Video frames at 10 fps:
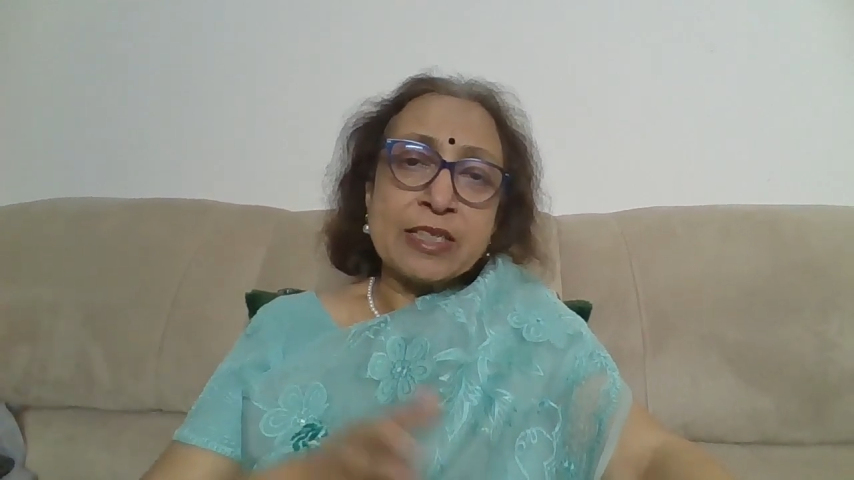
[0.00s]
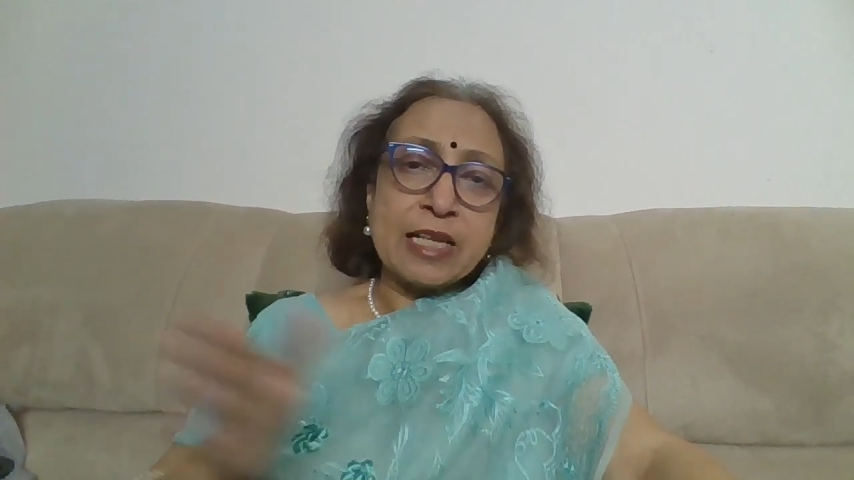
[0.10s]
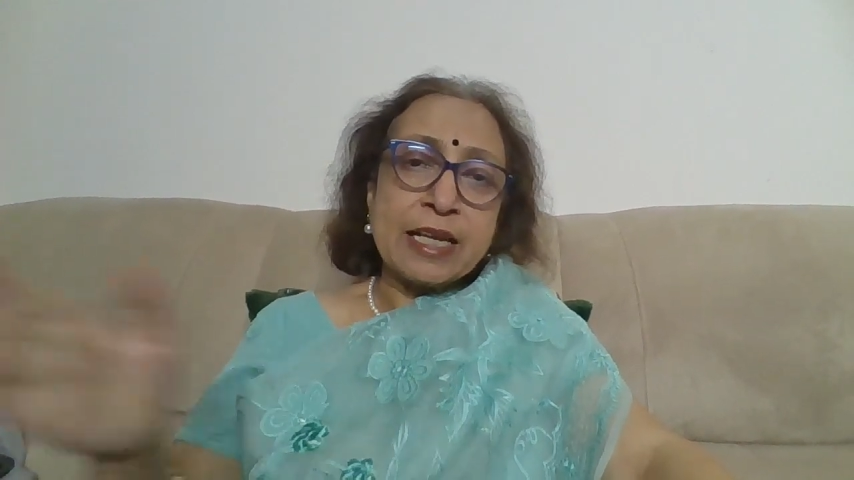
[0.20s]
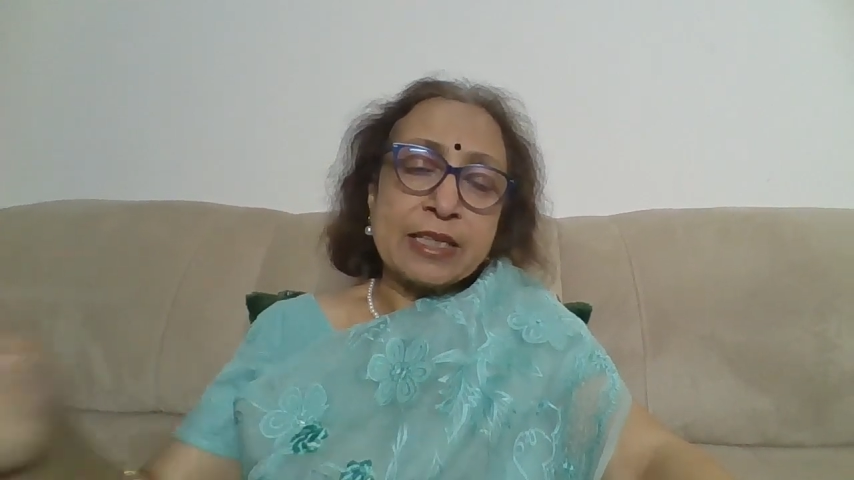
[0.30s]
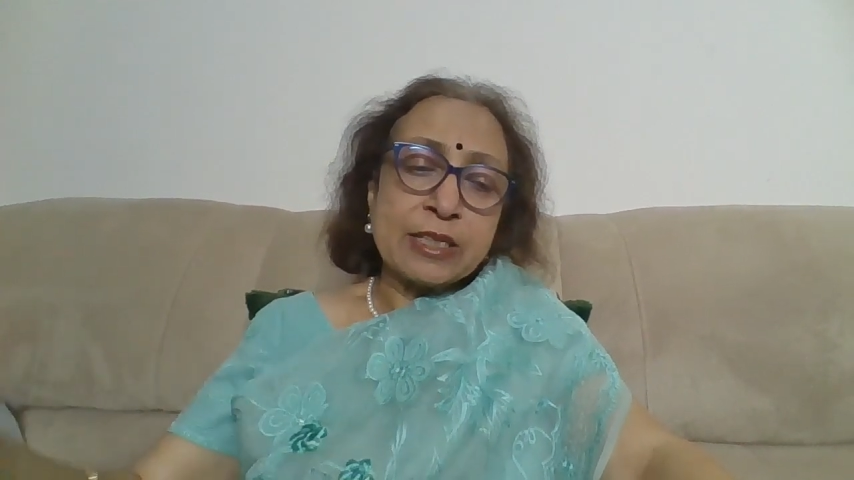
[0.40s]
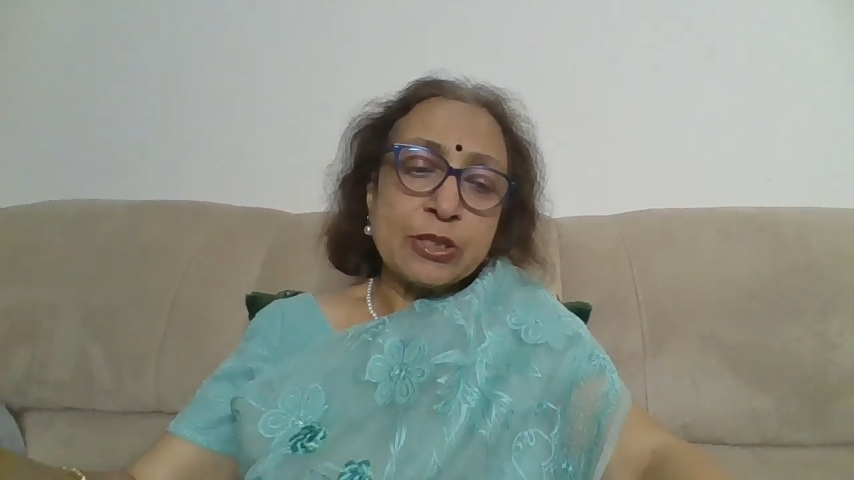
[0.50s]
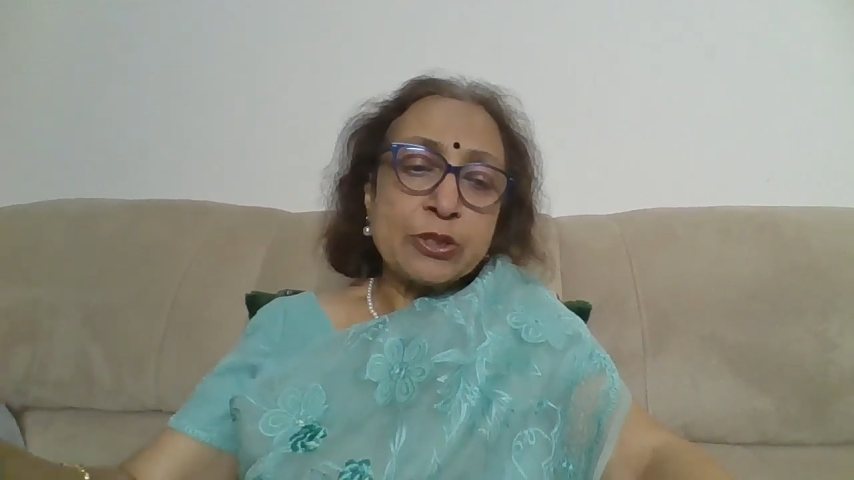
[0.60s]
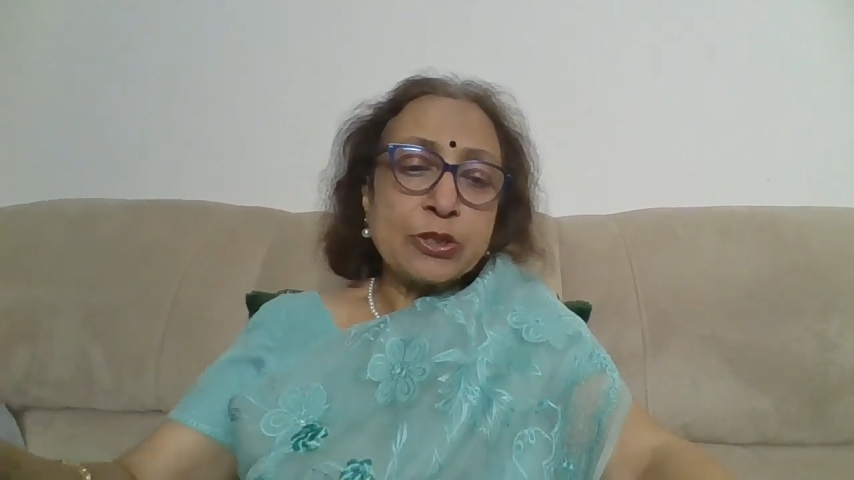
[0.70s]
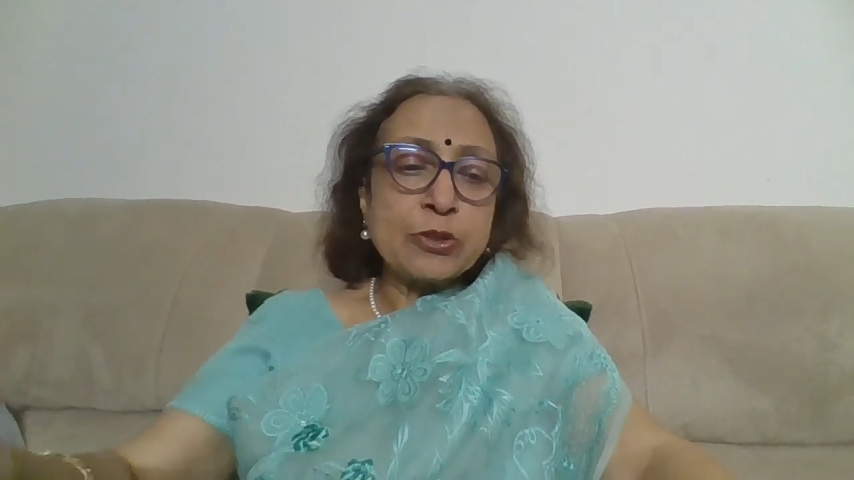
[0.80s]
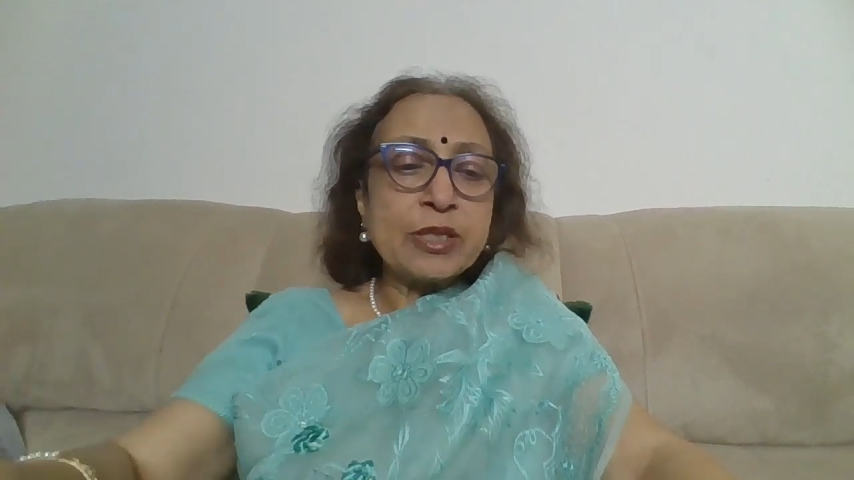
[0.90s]
side
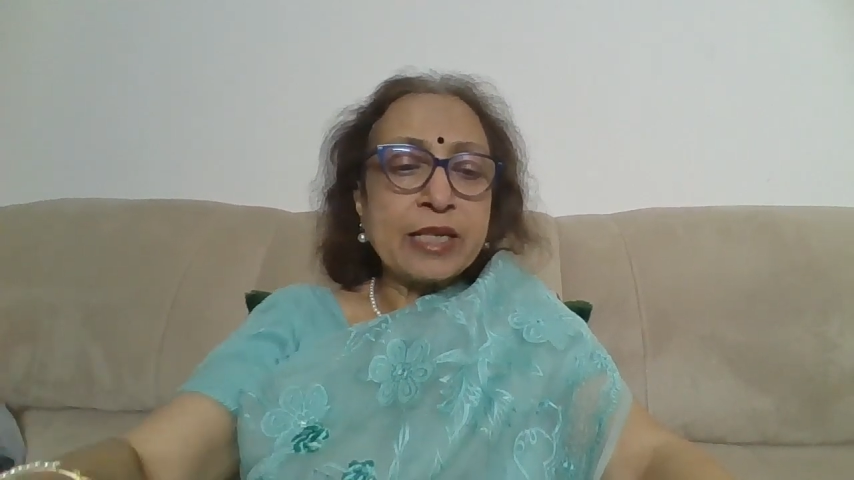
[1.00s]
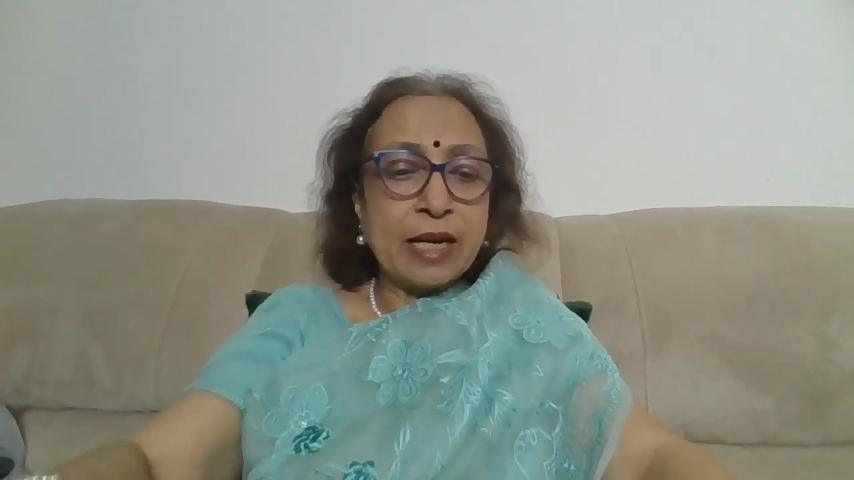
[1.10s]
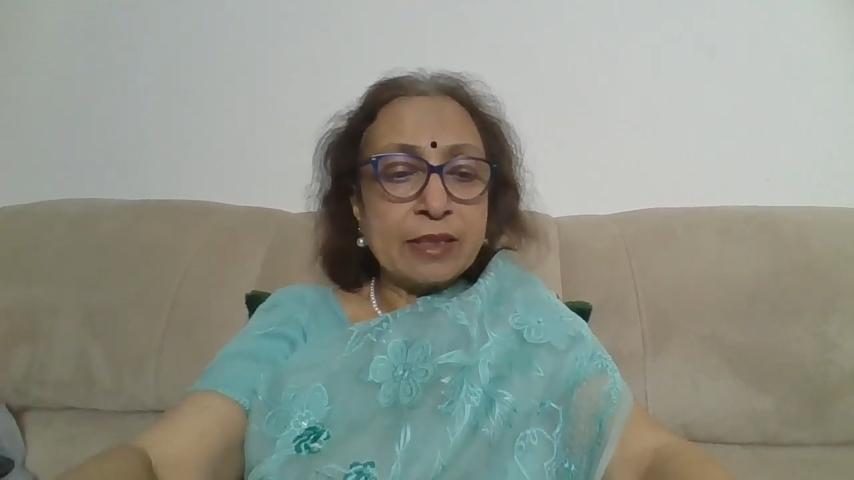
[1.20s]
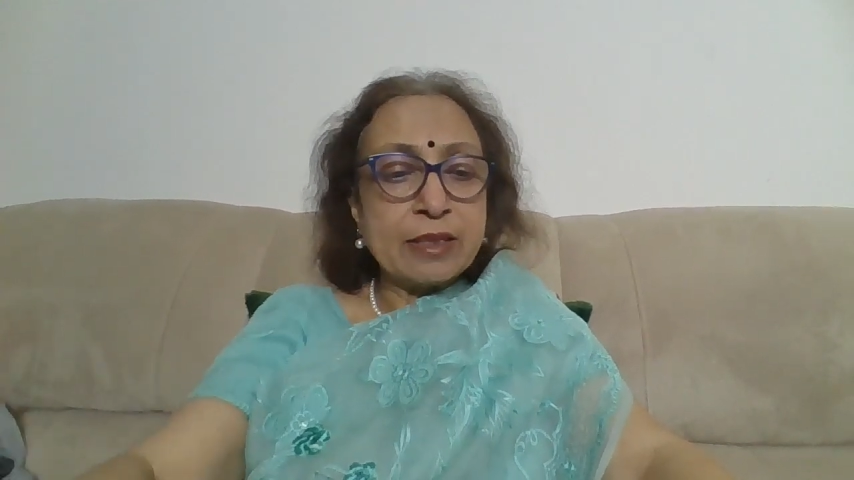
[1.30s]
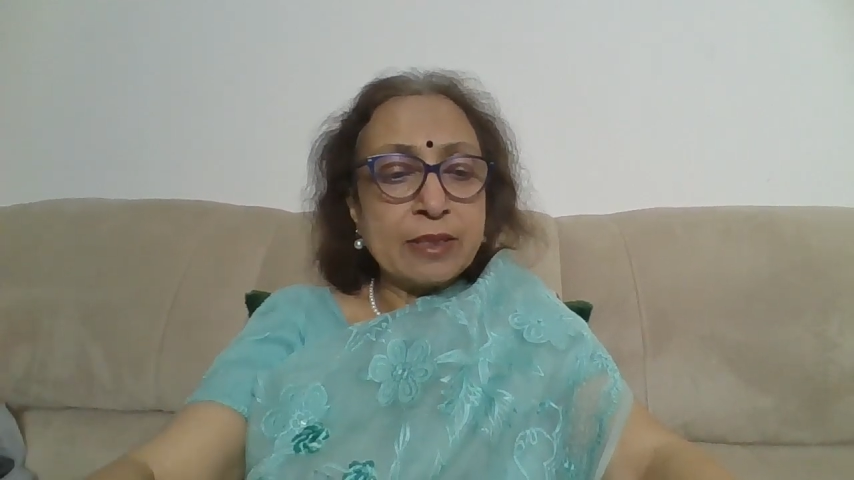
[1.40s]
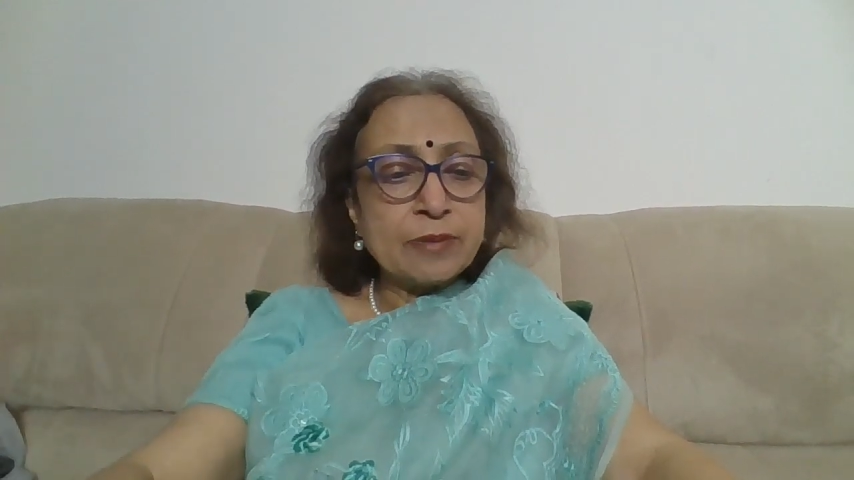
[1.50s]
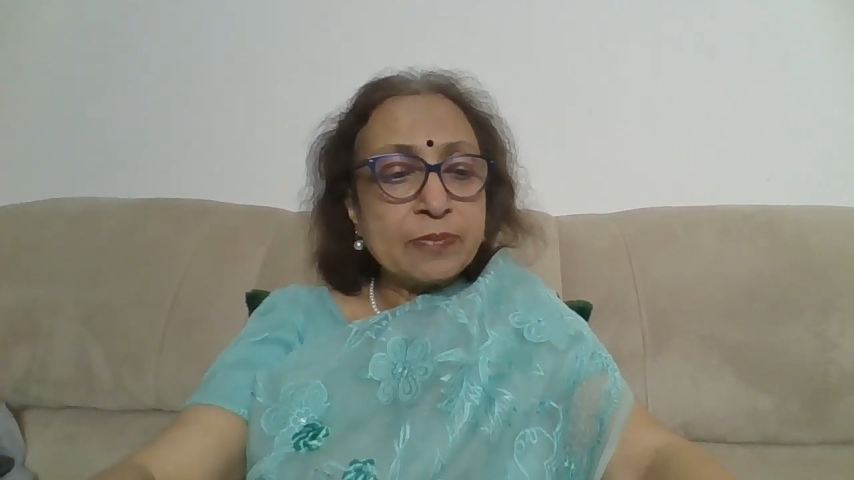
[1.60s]
to the other.